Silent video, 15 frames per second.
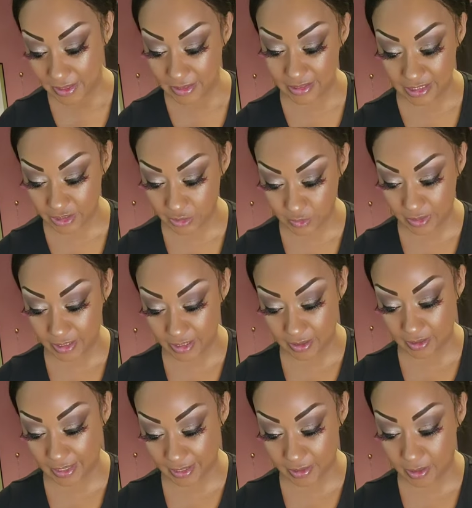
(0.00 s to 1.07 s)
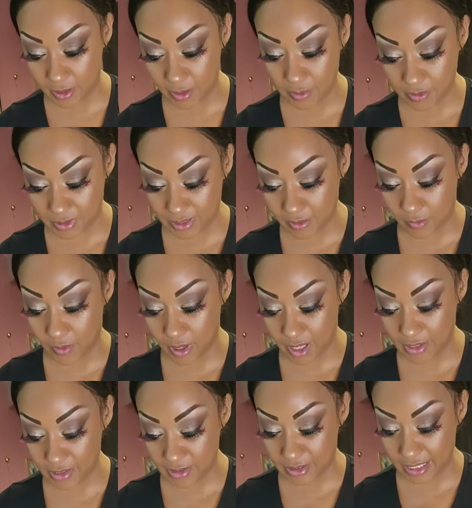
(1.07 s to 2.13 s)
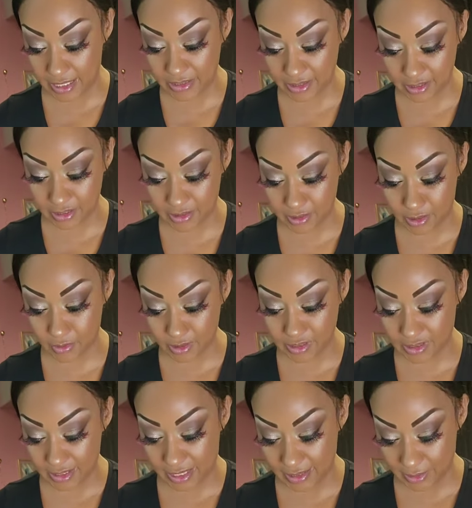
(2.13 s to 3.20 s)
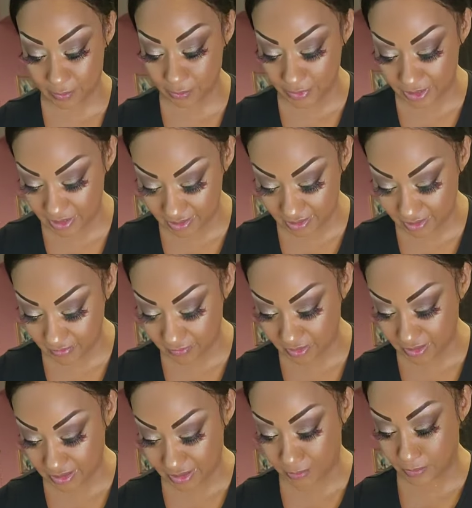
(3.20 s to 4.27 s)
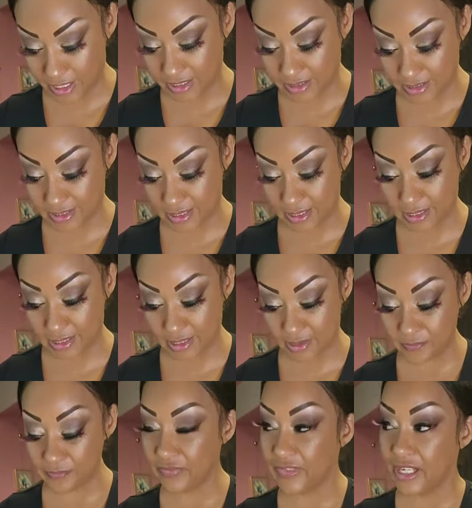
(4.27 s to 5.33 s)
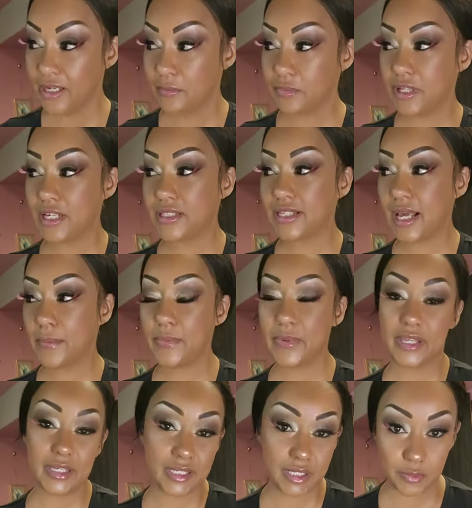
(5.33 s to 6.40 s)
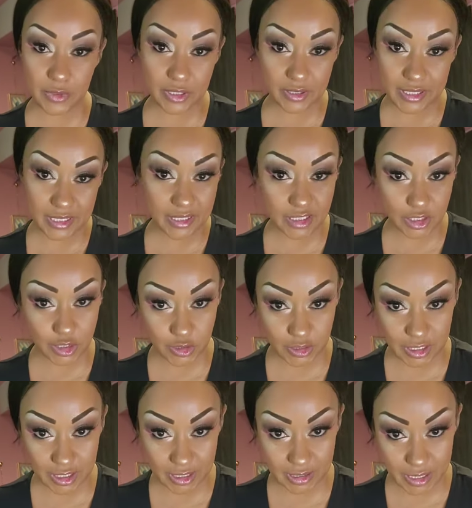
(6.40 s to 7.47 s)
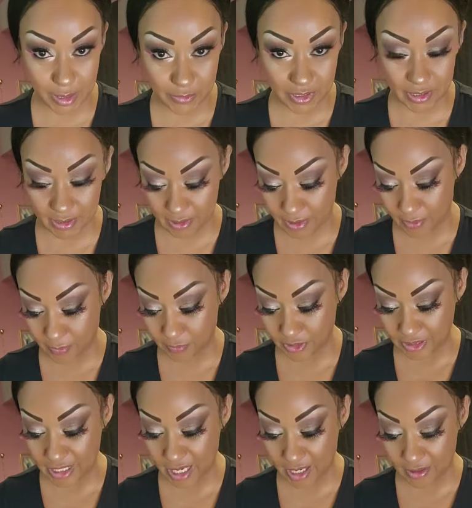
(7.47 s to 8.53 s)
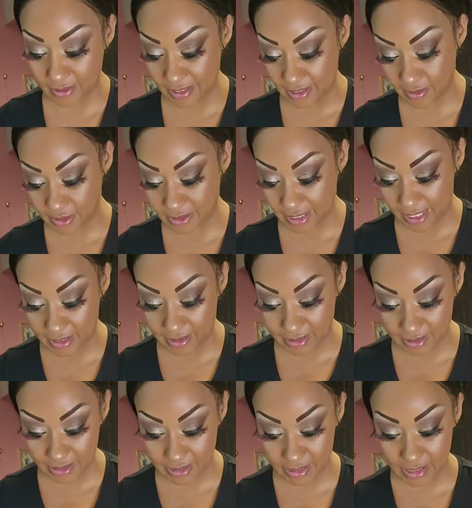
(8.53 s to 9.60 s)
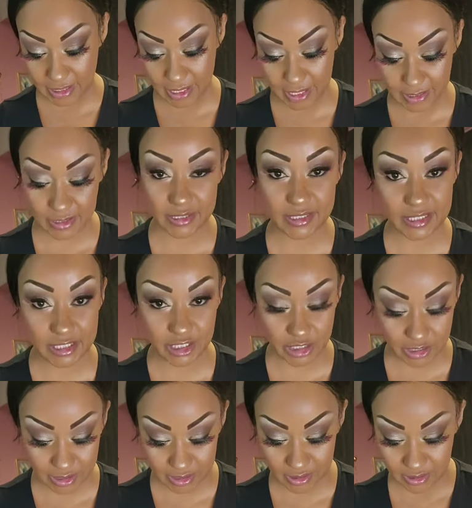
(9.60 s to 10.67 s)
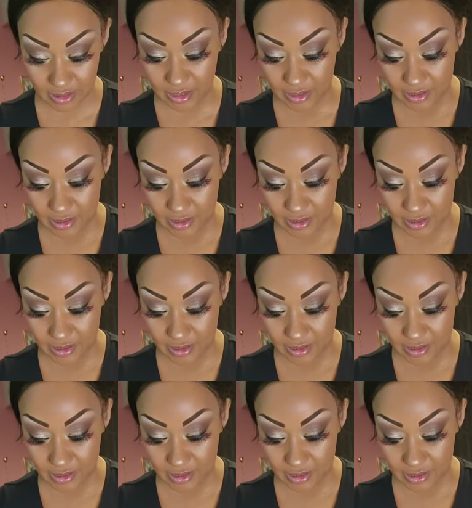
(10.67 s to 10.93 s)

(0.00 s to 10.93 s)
and just drinking like coconut water, and I just noticed like a big difference in my skin. Plus, I've been in the beauty industry because I'm a retired hairstylist and an esthetician.